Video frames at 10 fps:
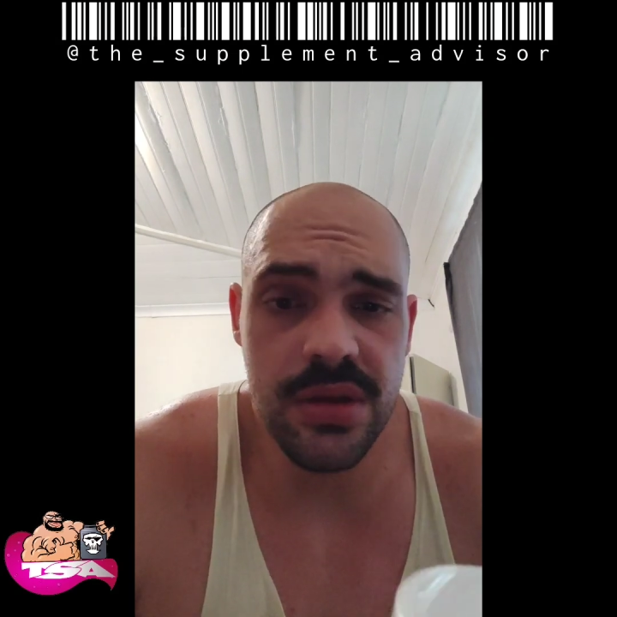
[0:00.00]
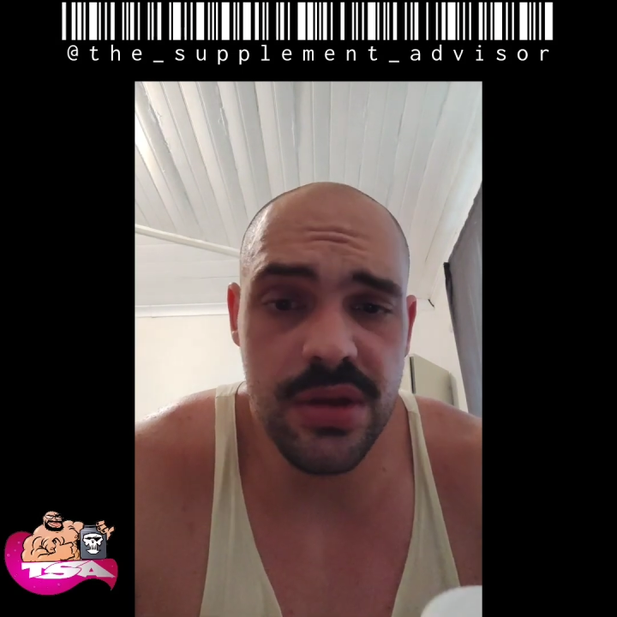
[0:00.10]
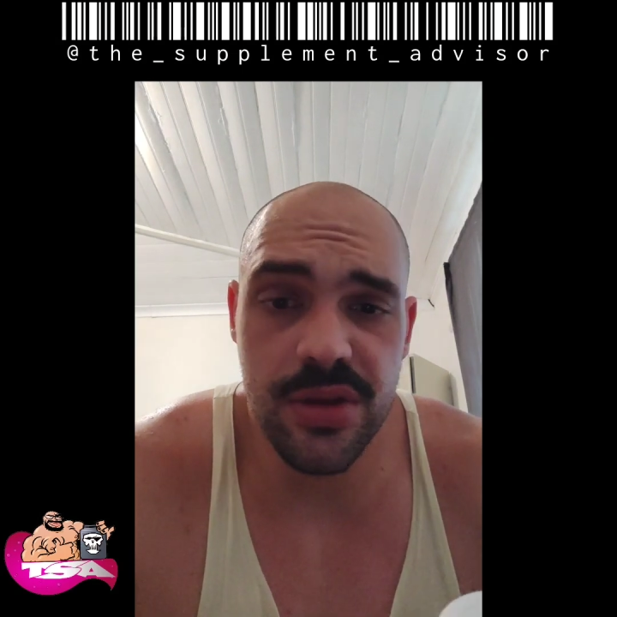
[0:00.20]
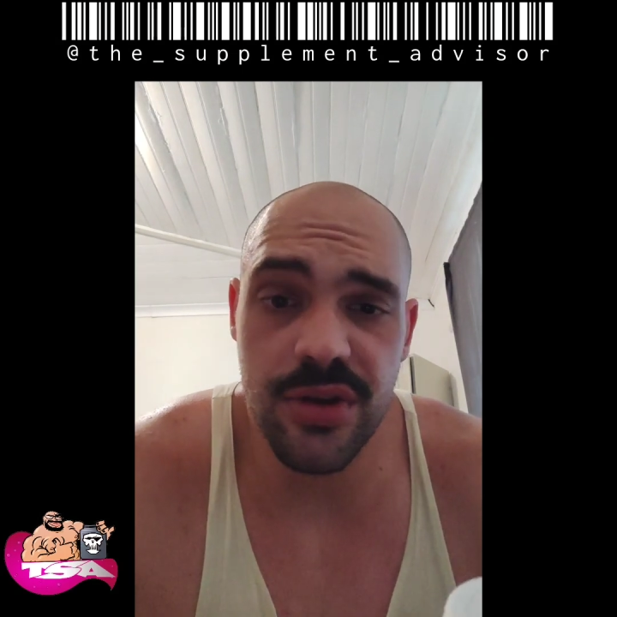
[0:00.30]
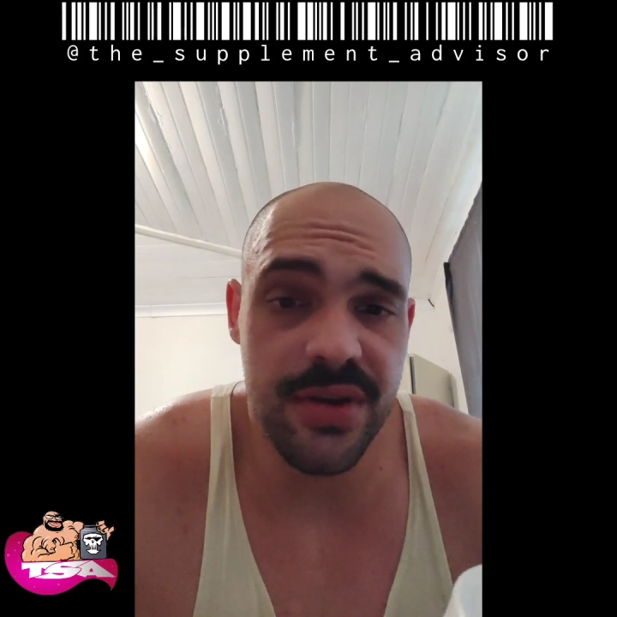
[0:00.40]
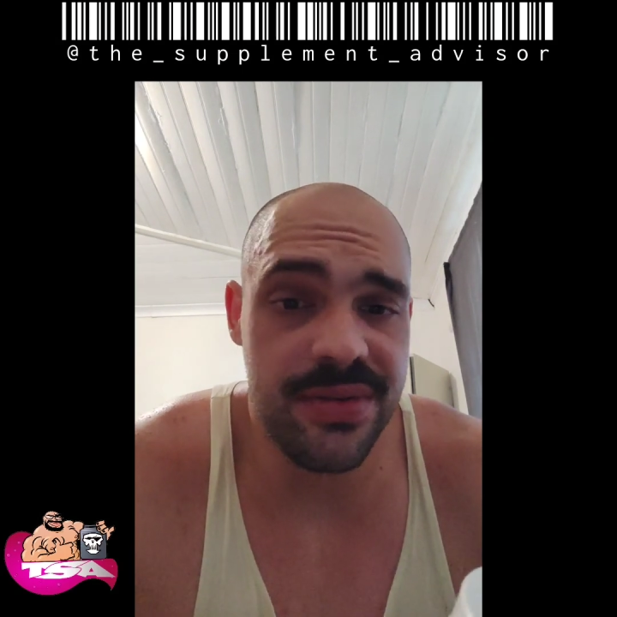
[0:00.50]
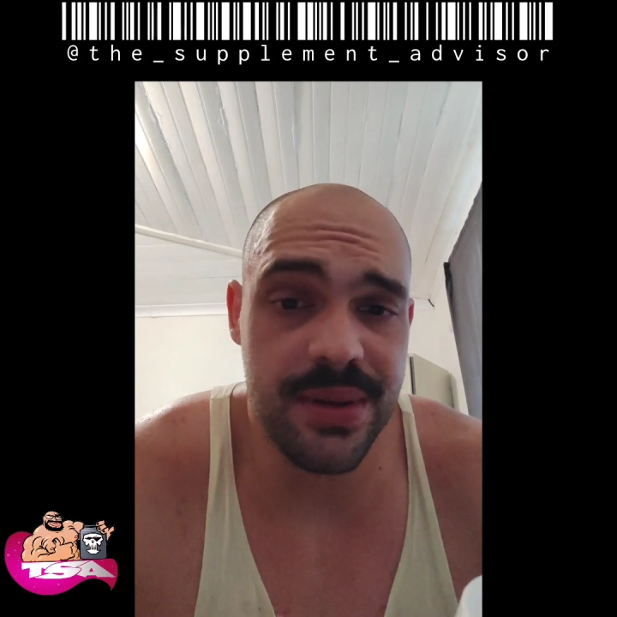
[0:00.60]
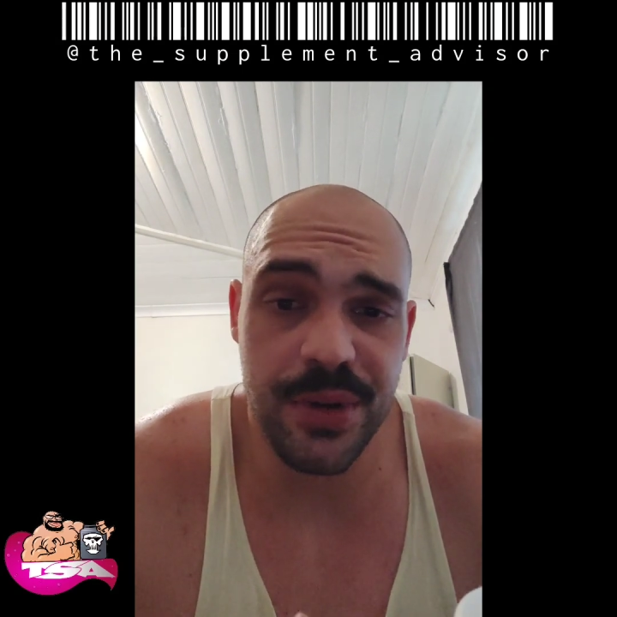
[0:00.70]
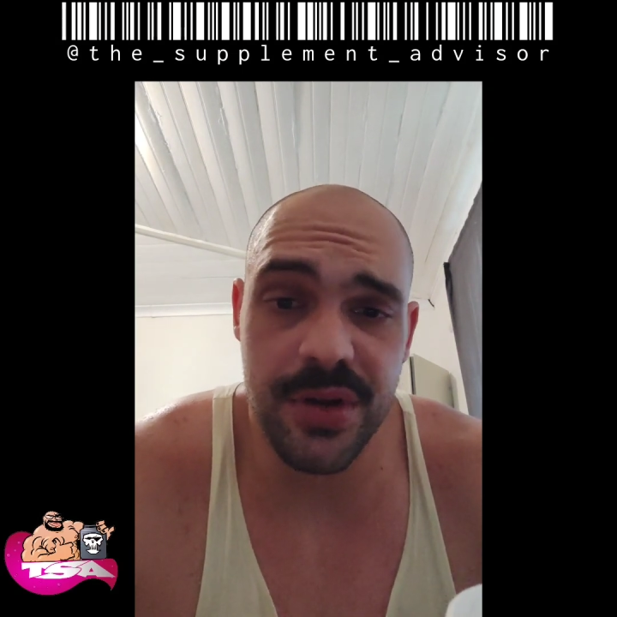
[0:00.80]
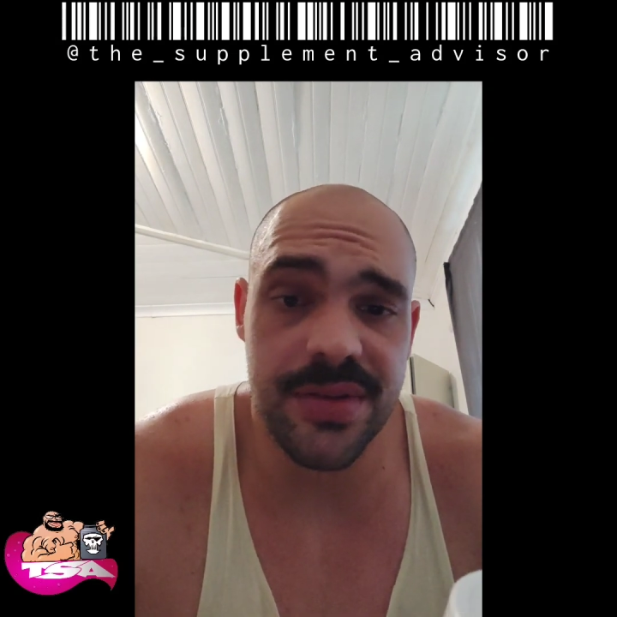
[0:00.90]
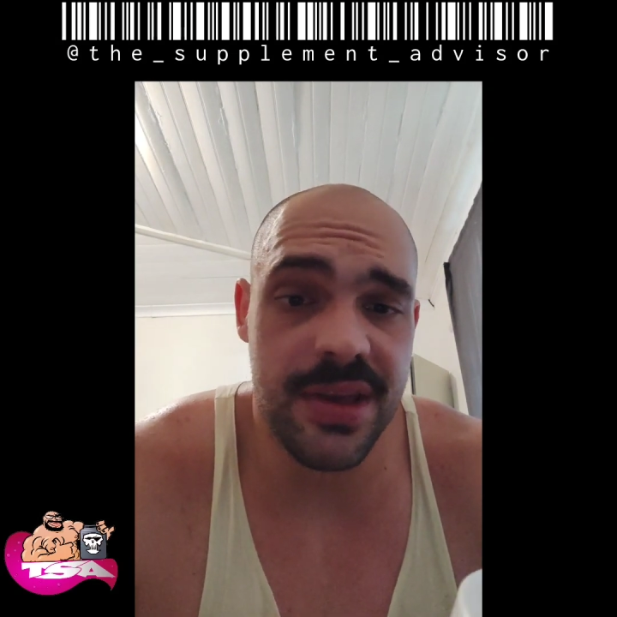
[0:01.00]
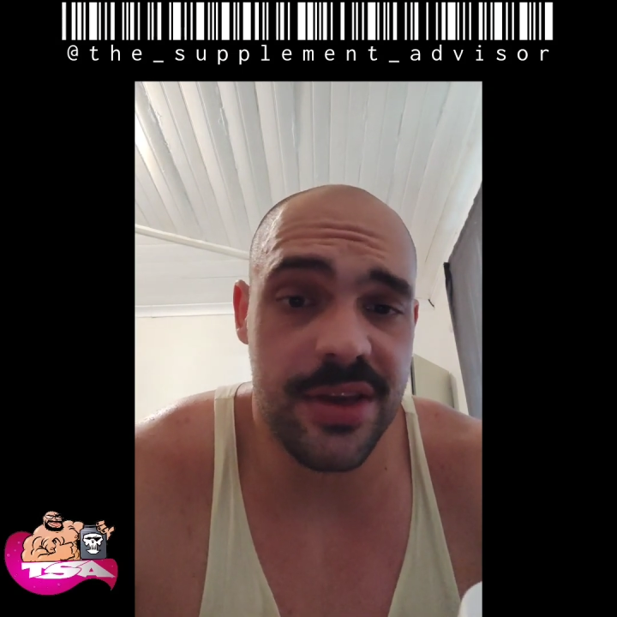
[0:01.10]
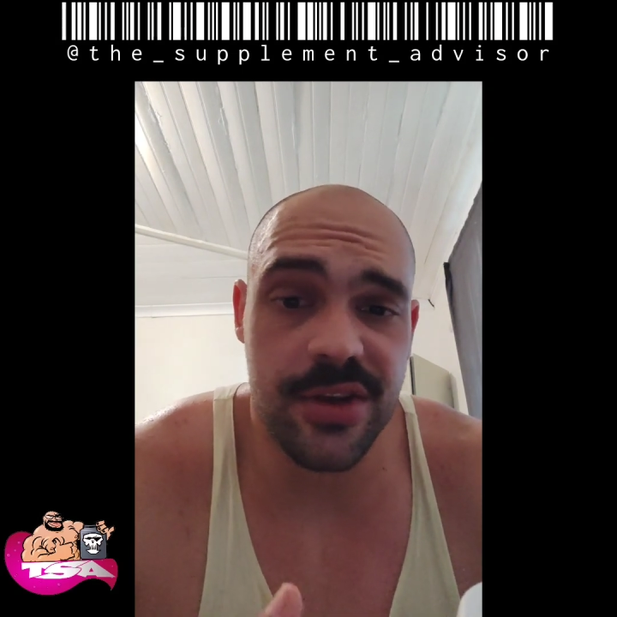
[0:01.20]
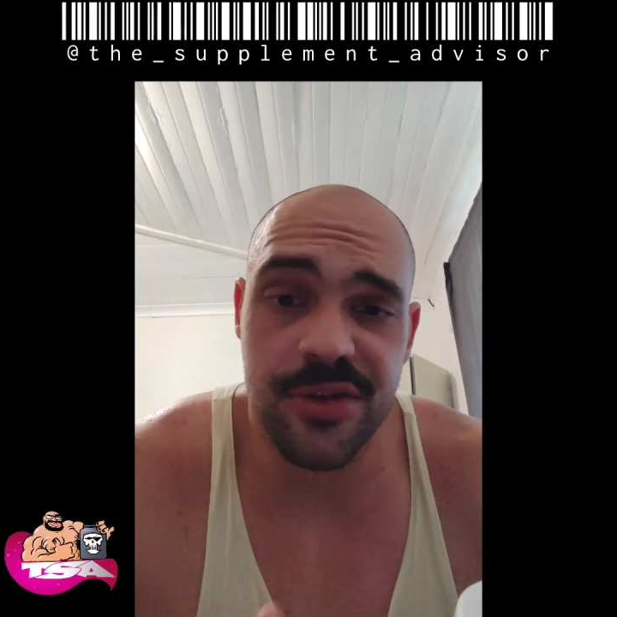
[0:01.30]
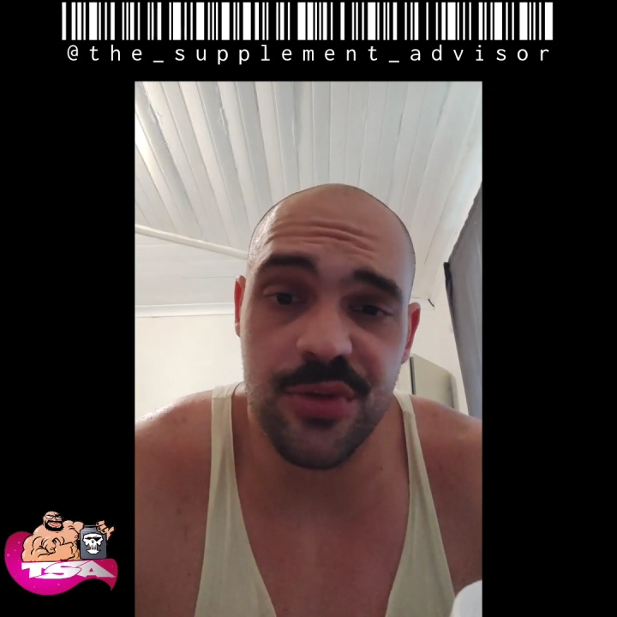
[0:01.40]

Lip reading: You know, every time you're going to take it, you're going to